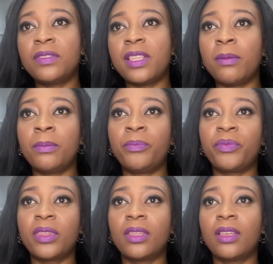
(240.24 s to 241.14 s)
them
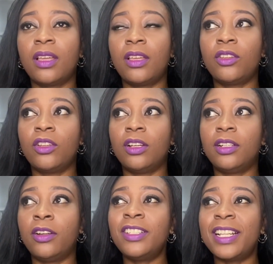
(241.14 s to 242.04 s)

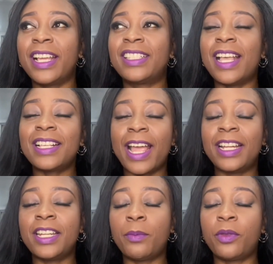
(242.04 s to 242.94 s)
not an exact
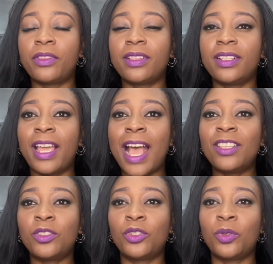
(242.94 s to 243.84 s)
idea, but it
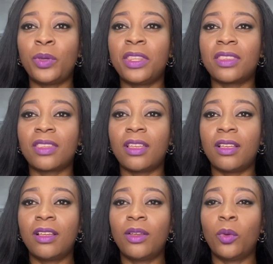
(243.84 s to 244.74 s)
has to do with
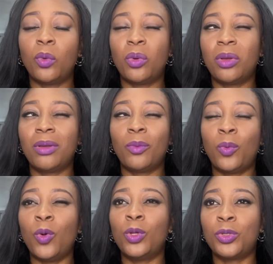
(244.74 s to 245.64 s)

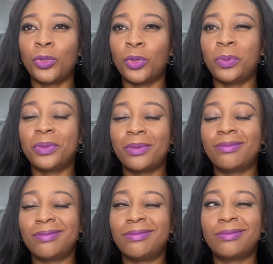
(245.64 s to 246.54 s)
wardrobe.
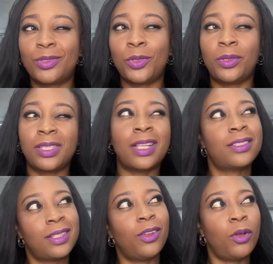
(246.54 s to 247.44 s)
So they start
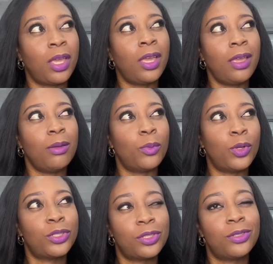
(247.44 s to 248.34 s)
to say, okay,
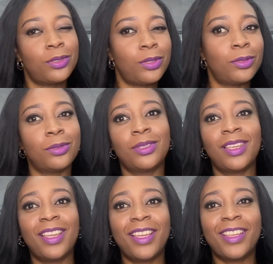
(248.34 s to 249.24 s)
what do you do?
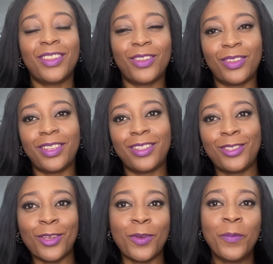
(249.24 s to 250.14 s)

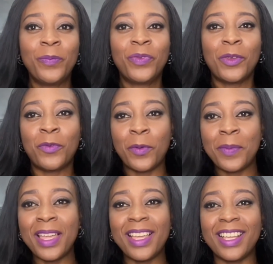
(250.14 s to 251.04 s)
So for
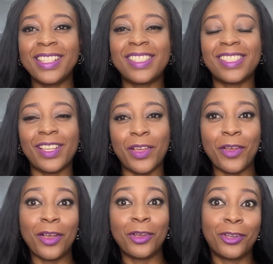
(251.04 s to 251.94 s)
me, it's
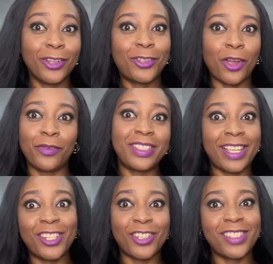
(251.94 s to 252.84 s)
a good
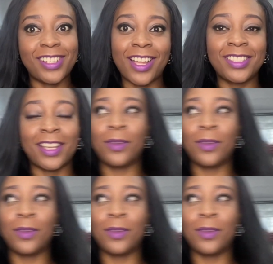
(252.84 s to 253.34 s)
conversation starter.